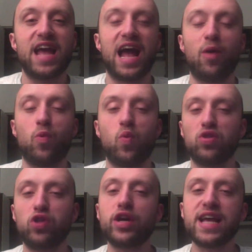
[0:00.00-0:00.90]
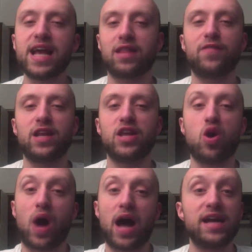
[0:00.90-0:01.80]
looking at the
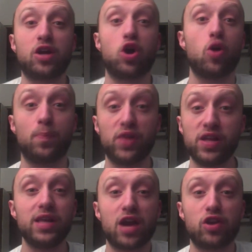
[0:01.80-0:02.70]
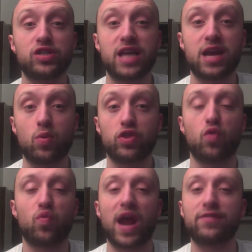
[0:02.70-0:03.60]
video, I completely understand what the
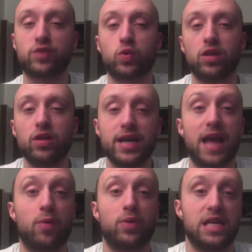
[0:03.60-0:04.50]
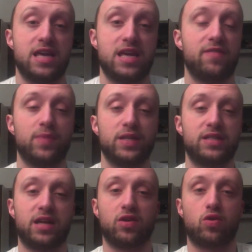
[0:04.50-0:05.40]
refs were looking at when they gave him this
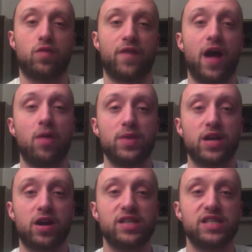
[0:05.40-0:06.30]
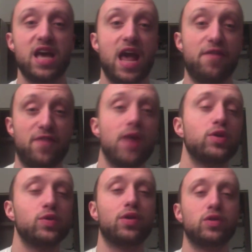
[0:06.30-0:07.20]
technical foul, because if I
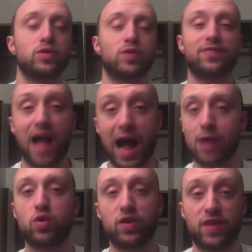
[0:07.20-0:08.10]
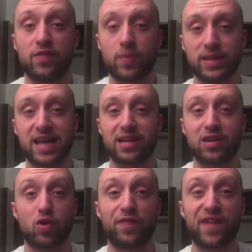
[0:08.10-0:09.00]
was one of those refs, I would have given him a
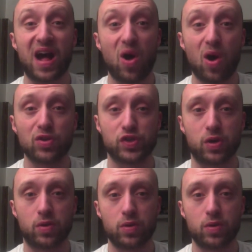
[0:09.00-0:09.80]
technical foul also.